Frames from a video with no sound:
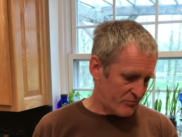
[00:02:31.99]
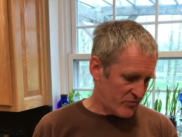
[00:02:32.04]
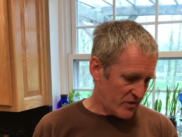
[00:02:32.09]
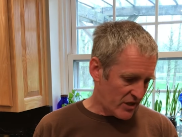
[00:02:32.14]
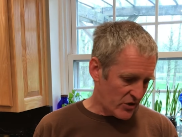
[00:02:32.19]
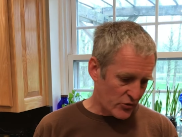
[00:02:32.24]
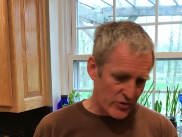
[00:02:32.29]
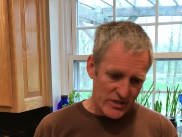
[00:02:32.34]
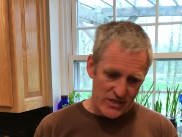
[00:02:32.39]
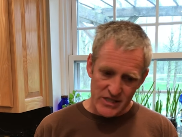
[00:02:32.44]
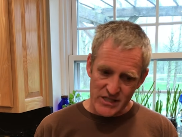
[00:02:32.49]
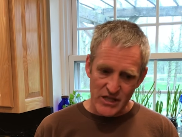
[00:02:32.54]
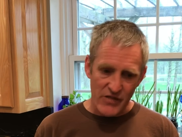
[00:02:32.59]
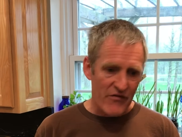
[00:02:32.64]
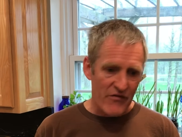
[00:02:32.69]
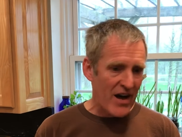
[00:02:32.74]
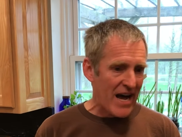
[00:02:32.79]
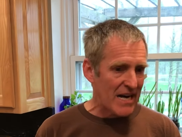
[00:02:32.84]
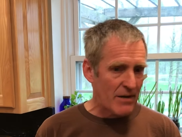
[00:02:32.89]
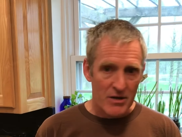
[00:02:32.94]
increases the
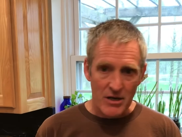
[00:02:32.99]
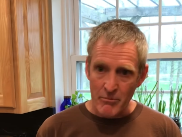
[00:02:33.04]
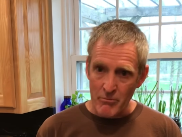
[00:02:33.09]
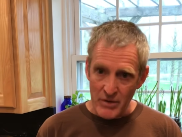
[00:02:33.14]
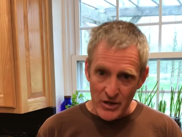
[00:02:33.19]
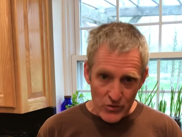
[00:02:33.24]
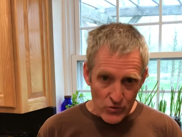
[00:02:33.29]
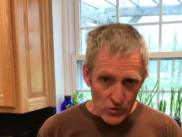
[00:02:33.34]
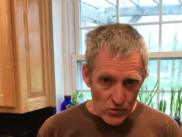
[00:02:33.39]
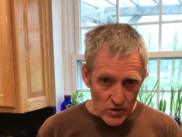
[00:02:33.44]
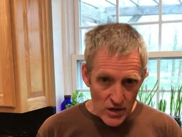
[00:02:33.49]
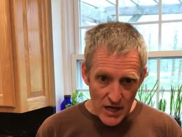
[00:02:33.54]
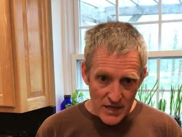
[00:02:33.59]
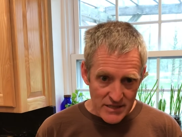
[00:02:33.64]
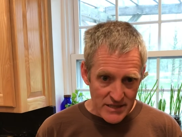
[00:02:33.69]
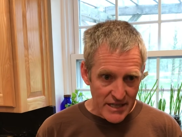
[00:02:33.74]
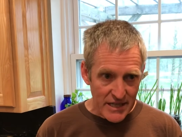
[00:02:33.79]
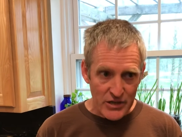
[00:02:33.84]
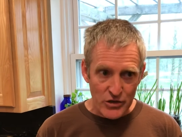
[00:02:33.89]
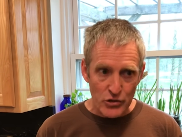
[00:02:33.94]
vitamin and mineral
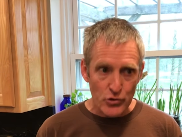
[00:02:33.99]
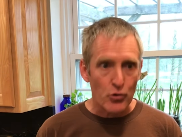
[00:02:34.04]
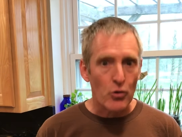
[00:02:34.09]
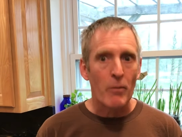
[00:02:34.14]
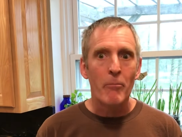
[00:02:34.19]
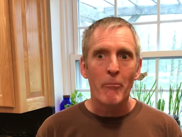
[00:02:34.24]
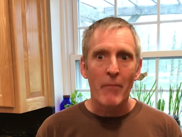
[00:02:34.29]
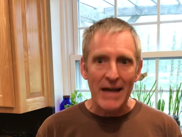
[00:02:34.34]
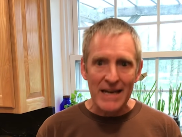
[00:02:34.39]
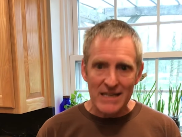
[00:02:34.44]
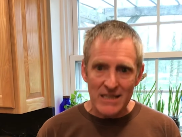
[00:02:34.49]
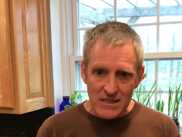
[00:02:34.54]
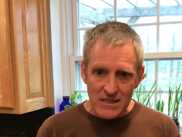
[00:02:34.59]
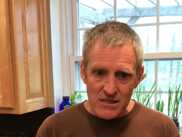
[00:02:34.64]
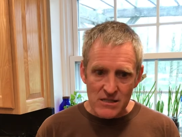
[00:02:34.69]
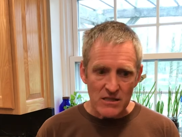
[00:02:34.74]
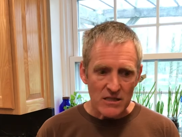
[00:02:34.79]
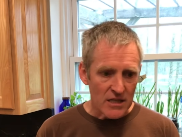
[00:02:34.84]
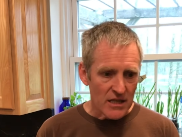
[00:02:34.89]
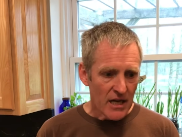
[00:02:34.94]
content
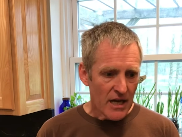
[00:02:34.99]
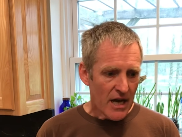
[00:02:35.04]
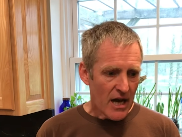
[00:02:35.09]
tremendously,